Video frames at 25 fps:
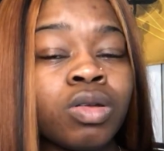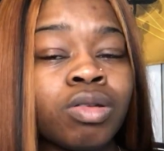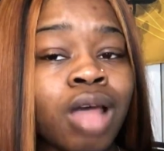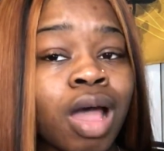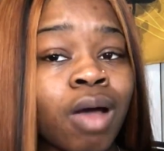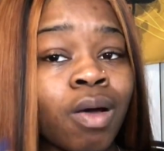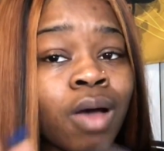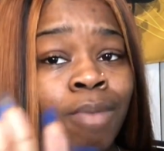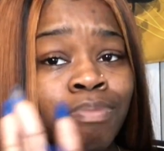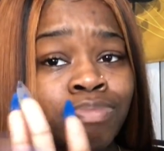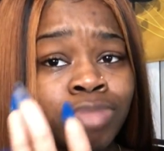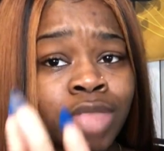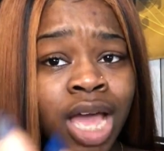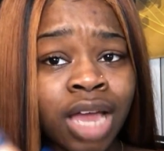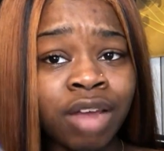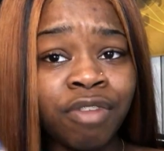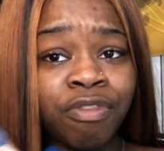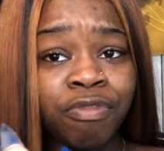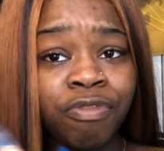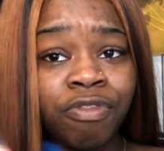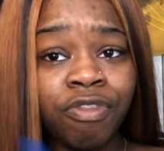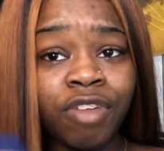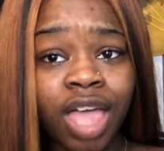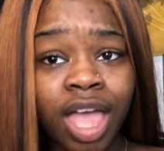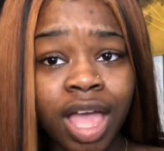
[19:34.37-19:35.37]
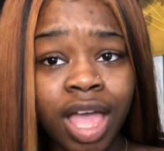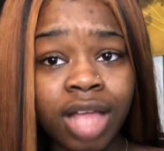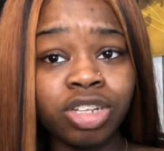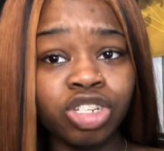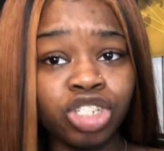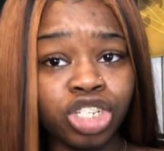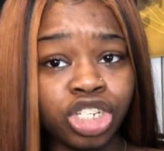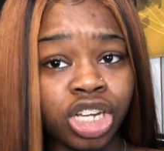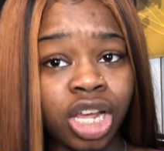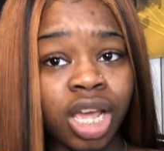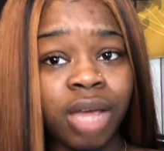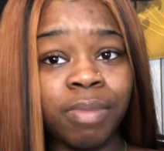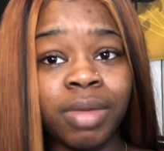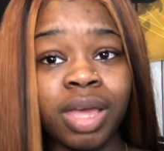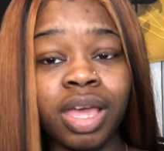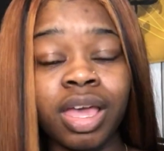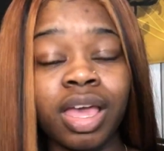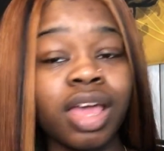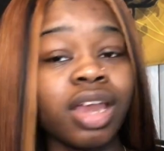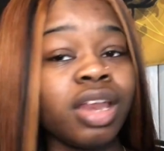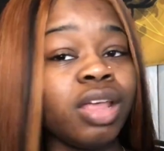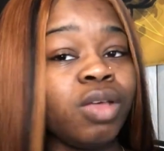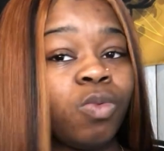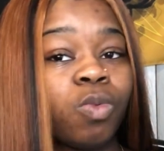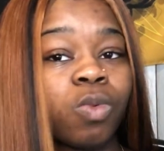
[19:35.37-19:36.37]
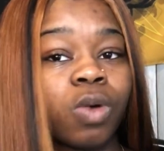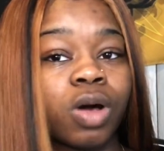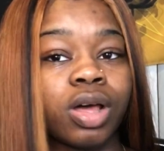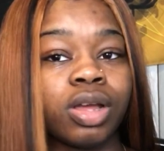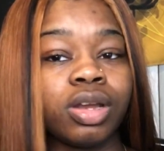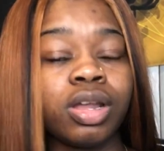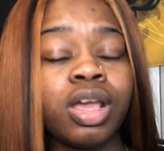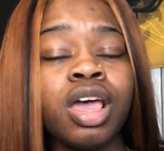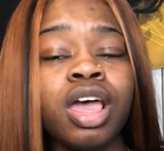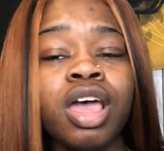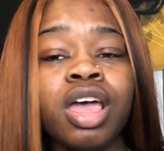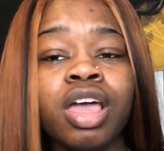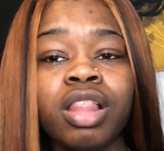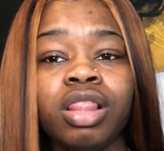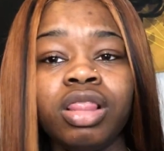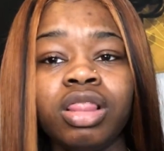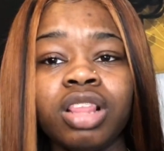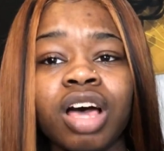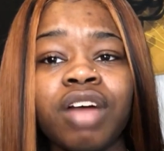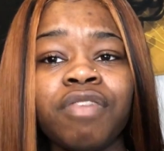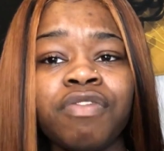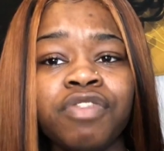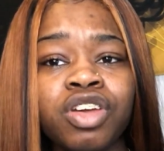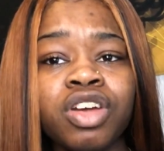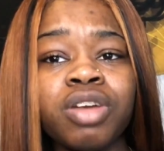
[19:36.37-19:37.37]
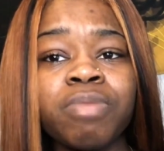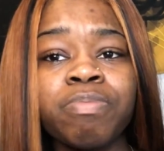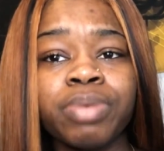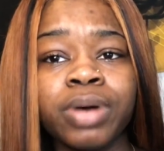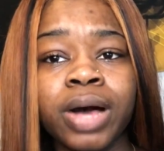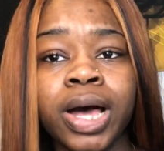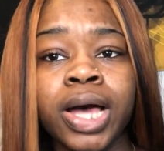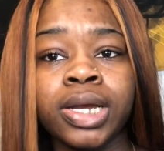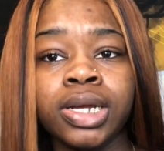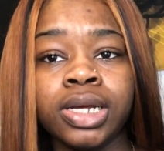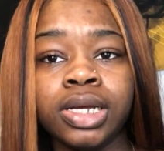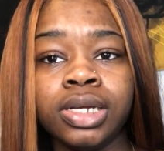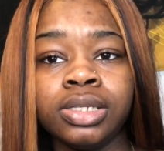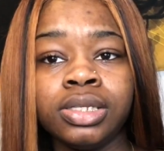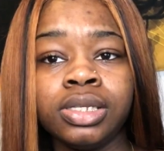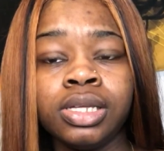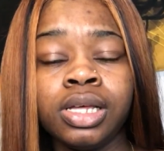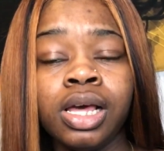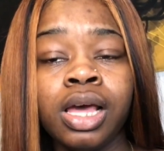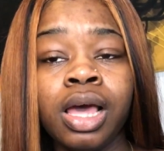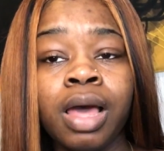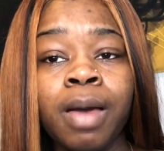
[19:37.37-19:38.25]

Now, I'm not fat shaming anyone. Love your bodies.